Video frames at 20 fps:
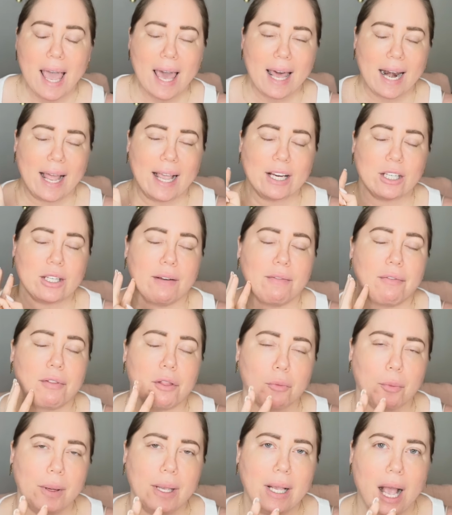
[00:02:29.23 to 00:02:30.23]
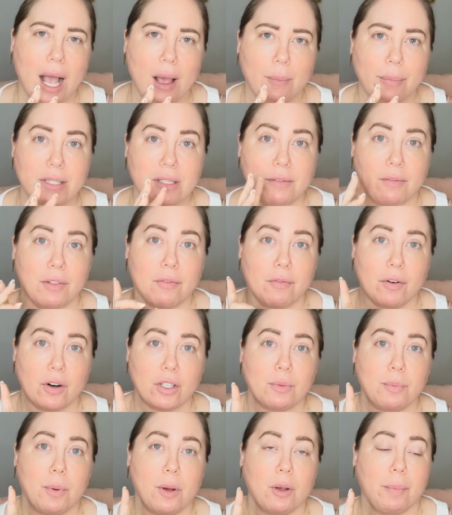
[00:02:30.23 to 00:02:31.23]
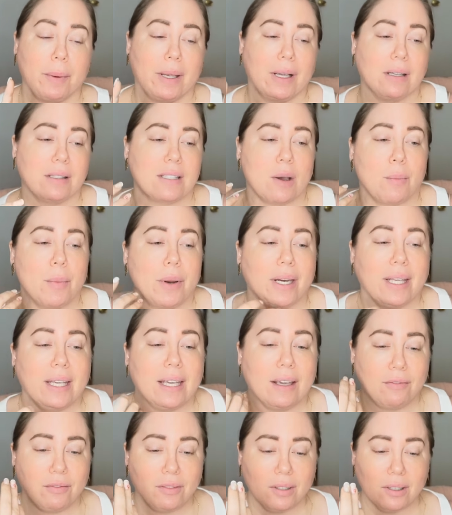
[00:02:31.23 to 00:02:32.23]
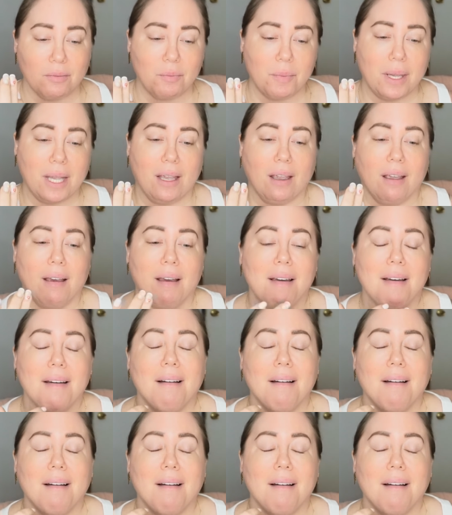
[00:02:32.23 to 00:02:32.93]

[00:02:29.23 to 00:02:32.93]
and I actually have 3 copies of the first book because someone gifted me